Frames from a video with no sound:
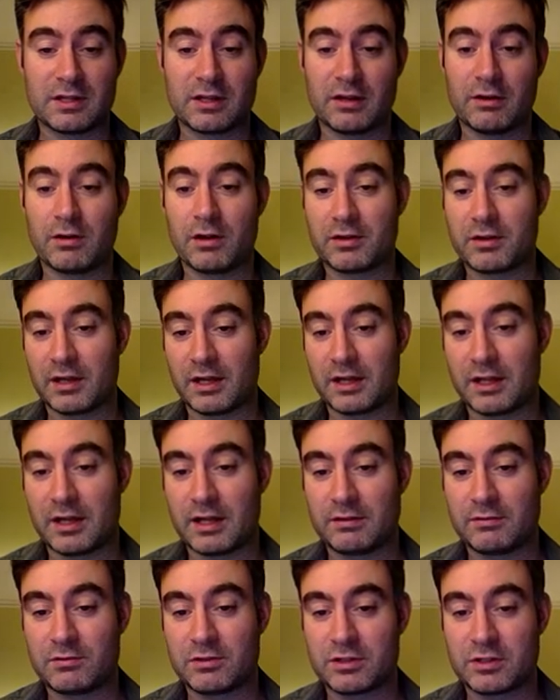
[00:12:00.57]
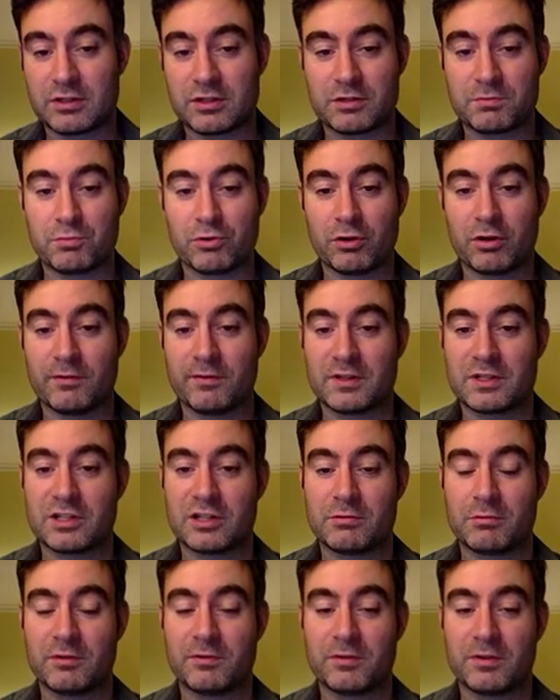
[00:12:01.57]
go, okay then, just prove it
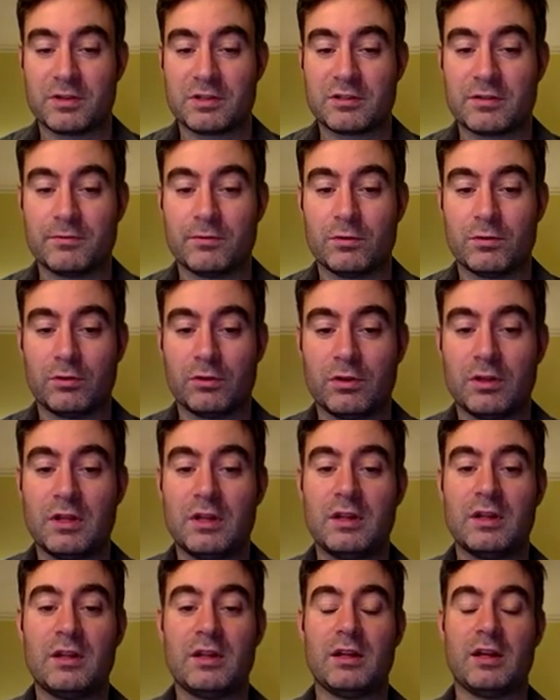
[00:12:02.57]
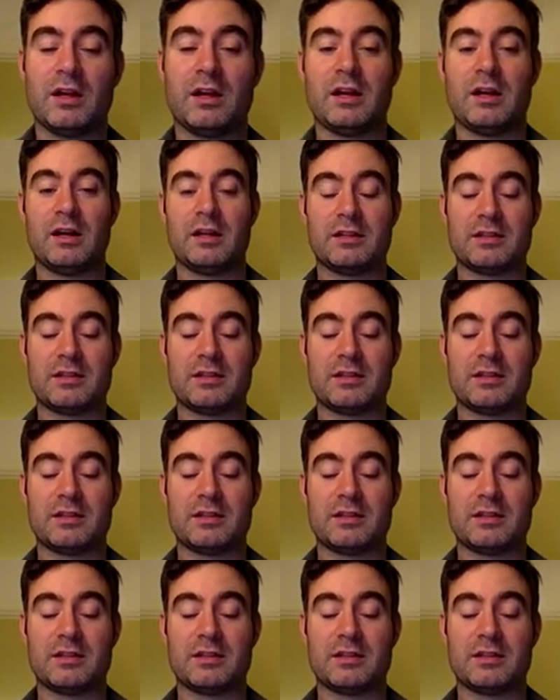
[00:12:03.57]
to me first of all, and